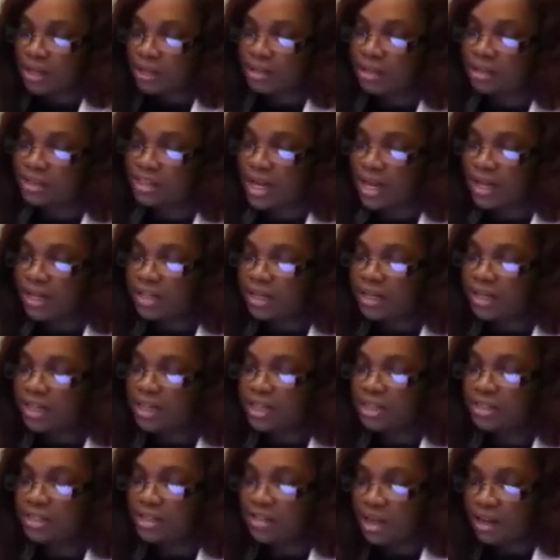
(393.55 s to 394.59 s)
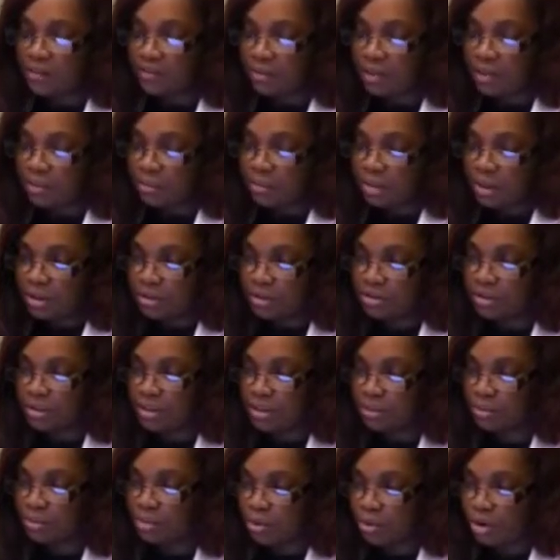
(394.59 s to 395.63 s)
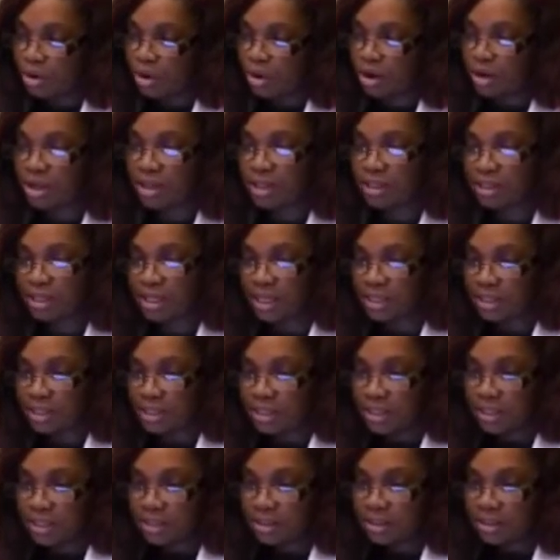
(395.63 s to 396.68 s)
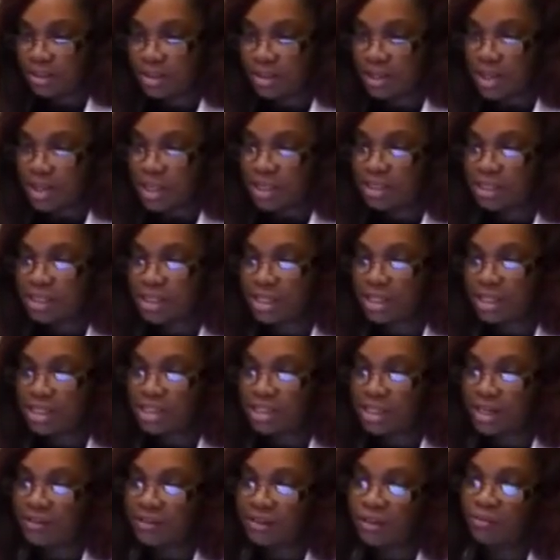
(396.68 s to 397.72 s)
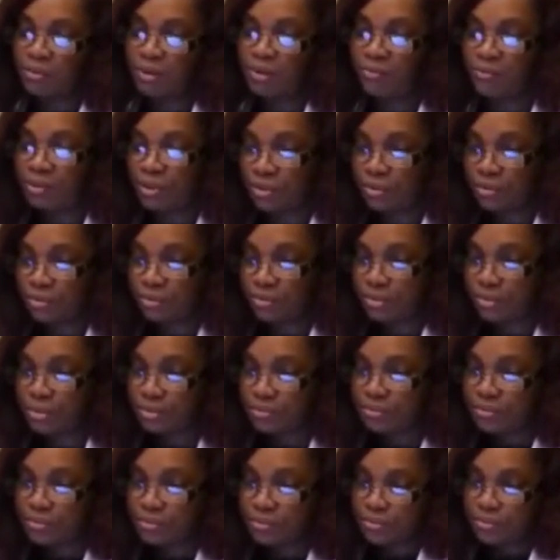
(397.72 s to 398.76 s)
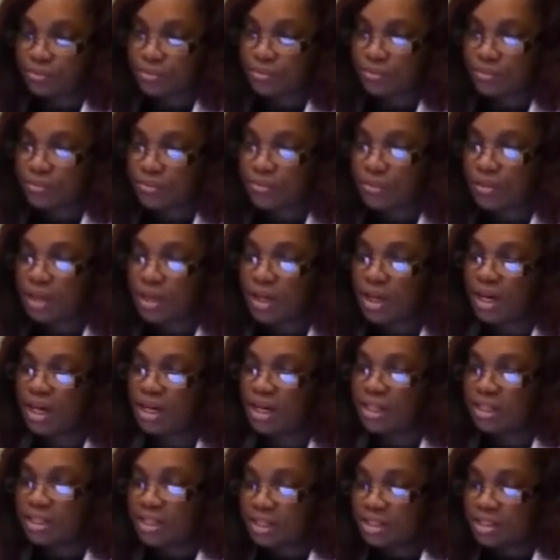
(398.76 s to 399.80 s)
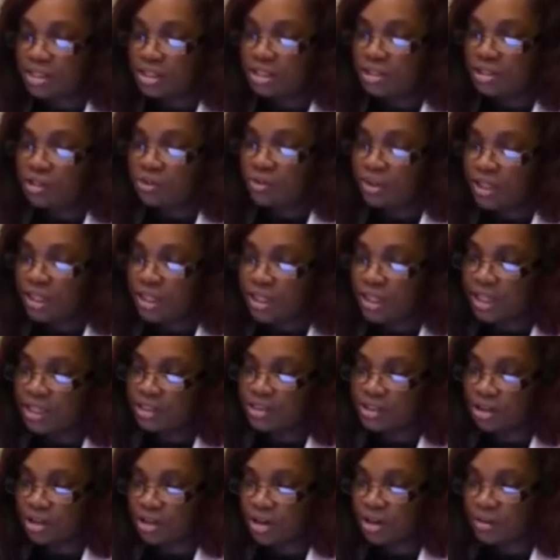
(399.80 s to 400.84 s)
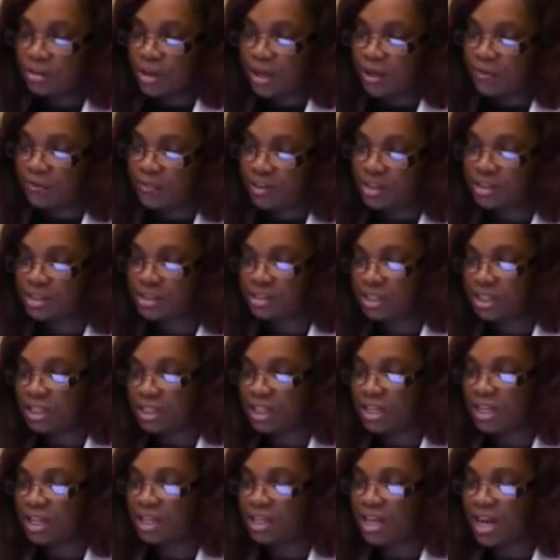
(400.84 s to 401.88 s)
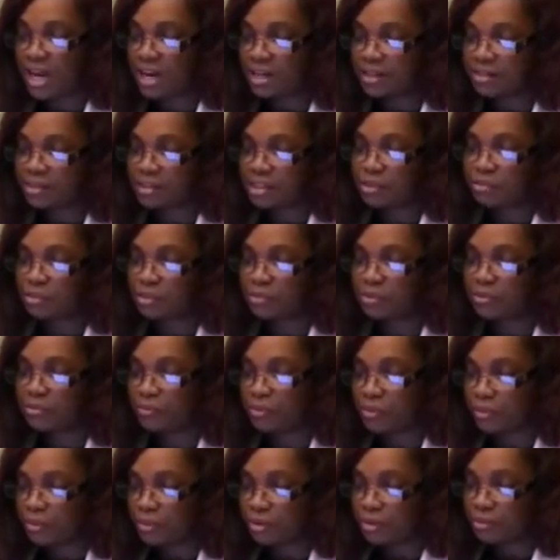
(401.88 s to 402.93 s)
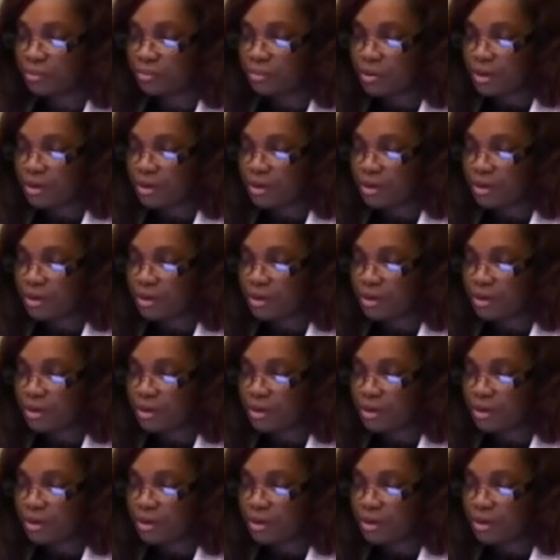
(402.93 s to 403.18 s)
The Data and Safety Monitoring Board conducted 10 safety reviews. In addition, 3 interim efficacy and analysis were performed.